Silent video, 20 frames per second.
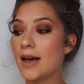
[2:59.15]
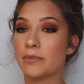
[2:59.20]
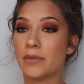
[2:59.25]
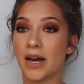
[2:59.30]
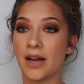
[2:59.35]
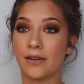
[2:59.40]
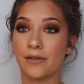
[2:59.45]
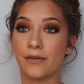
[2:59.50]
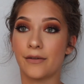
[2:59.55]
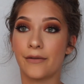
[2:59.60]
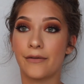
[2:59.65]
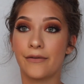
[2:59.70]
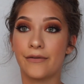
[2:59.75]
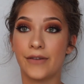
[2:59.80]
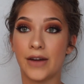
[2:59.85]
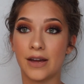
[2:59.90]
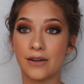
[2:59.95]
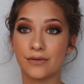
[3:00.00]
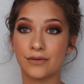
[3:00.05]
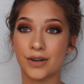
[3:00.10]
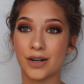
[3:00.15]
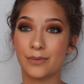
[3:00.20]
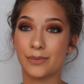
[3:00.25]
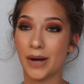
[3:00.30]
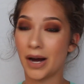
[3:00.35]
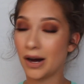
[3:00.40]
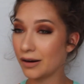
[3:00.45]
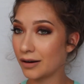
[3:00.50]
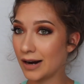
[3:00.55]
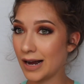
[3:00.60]
My favorite
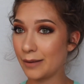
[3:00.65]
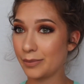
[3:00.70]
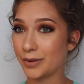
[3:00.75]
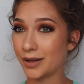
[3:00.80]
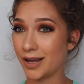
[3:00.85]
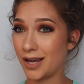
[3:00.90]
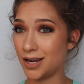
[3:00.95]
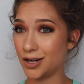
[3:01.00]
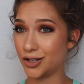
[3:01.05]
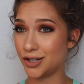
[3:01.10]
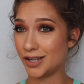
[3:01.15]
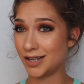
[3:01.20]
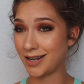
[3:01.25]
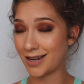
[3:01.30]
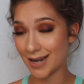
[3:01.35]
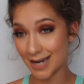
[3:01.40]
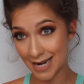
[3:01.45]
powder application